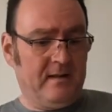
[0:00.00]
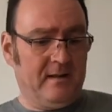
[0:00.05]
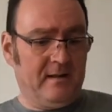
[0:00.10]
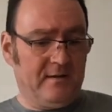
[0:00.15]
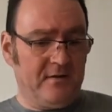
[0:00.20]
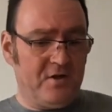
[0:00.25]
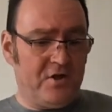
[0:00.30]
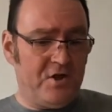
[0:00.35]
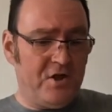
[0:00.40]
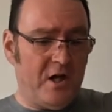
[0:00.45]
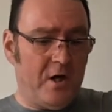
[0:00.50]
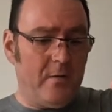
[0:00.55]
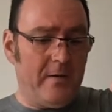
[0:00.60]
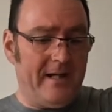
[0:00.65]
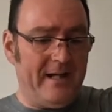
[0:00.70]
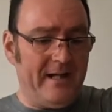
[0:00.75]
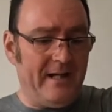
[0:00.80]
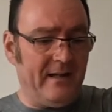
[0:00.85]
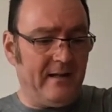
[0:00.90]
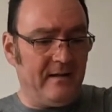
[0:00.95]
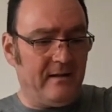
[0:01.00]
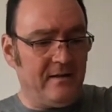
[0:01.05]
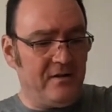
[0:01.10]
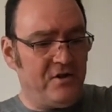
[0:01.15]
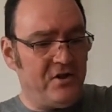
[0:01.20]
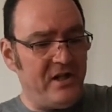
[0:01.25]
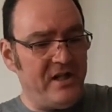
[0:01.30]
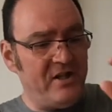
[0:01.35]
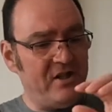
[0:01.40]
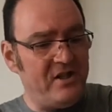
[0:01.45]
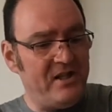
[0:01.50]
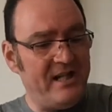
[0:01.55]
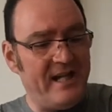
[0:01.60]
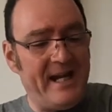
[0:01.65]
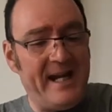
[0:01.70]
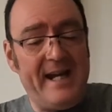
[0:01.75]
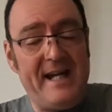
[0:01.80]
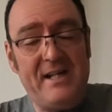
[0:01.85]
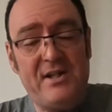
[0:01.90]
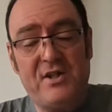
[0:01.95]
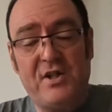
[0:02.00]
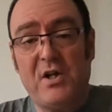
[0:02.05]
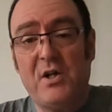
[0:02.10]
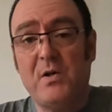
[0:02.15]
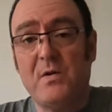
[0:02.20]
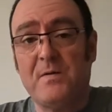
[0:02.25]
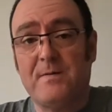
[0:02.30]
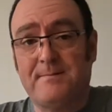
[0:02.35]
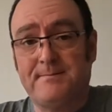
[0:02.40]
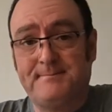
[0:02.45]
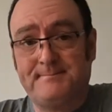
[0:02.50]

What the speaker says: the Shoei GT Air 2.